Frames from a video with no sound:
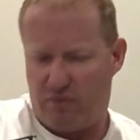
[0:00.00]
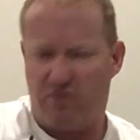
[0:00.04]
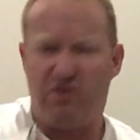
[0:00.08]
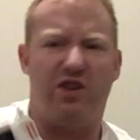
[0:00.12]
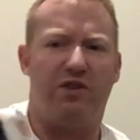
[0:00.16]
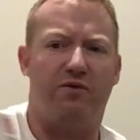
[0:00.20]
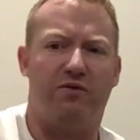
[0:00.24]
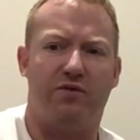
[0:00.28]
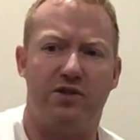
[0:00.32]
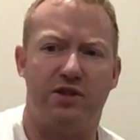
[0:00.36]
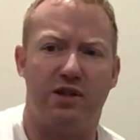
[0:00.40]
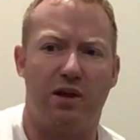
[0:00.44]

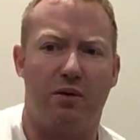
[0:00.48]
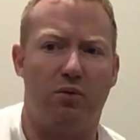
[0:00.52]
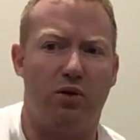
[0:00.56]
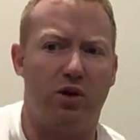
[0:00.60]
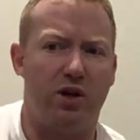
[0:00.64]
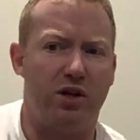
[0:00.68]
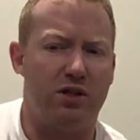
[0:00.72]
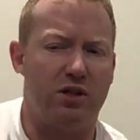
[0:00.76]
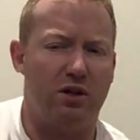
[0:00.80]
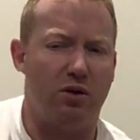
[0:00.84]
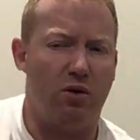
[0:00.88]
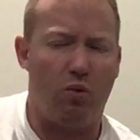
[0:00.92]
For some
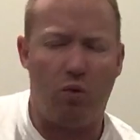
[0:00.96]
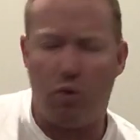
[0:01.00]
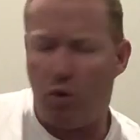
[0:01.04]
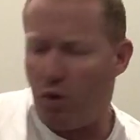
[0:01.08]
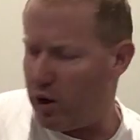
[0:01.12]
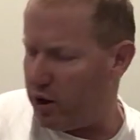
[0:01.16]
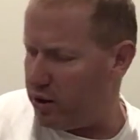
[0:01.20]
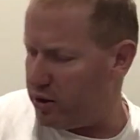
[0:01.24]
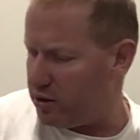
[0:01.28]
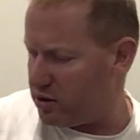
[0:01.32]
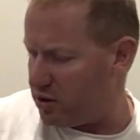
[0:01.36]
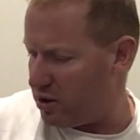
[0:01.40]
reason
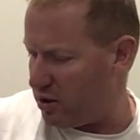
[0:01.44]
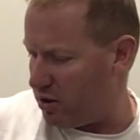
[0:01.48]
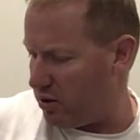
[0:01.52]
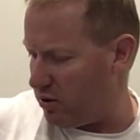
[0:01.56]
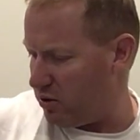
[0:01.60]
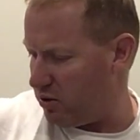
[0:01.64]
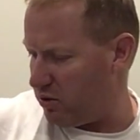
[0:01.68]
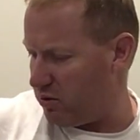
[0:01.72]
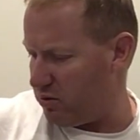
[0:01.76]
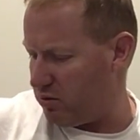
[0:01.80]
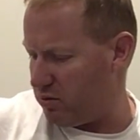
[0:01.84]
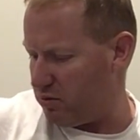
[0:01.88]
white, so
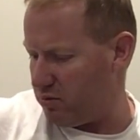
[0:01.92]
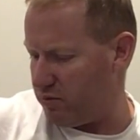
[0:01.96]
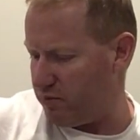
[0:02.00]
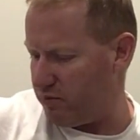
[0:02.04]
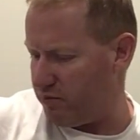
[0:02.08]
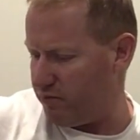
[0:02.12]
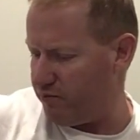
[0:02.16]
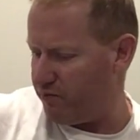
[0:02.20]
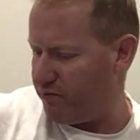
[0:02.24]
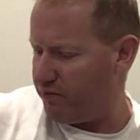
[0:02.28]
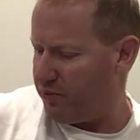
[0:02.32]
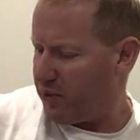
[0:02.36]

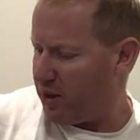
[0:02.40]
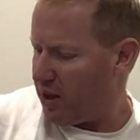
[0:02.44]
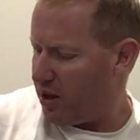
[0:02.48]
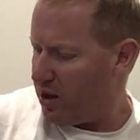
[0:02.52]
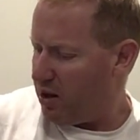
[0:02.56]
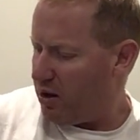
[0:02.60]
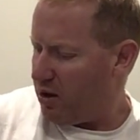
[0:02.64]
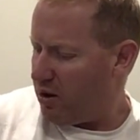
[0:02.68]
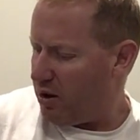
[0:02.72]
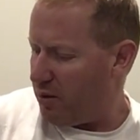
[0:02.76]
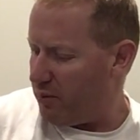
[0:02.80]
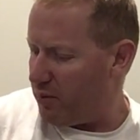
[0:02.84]

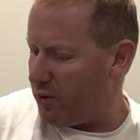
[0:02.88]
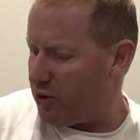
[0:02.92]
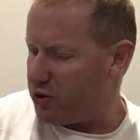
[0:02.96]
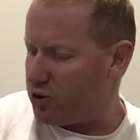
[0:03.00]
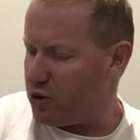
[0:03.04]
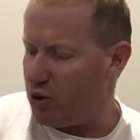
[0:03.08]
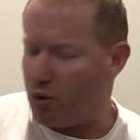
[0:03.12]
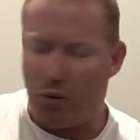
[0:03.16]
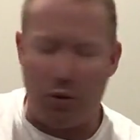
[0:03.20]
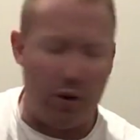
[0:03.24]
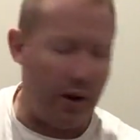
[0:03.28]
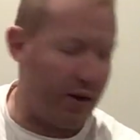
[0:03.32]
I'm not
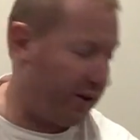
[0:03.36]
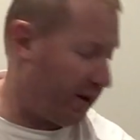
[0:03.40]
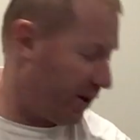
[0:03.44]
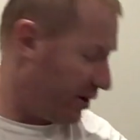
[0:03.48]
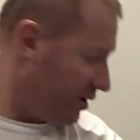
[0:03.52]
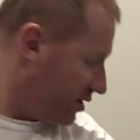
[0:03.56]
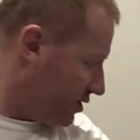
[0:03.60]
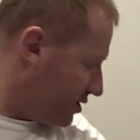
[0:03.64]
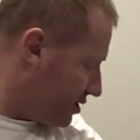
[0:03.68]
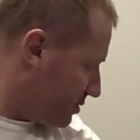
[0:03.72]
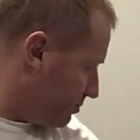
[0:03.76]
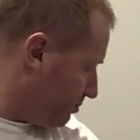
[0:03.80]
sure why that
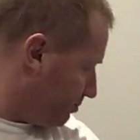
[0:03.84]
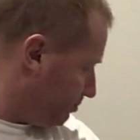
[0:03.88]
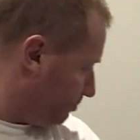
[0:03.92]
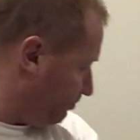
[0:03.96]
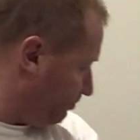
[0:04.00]
is.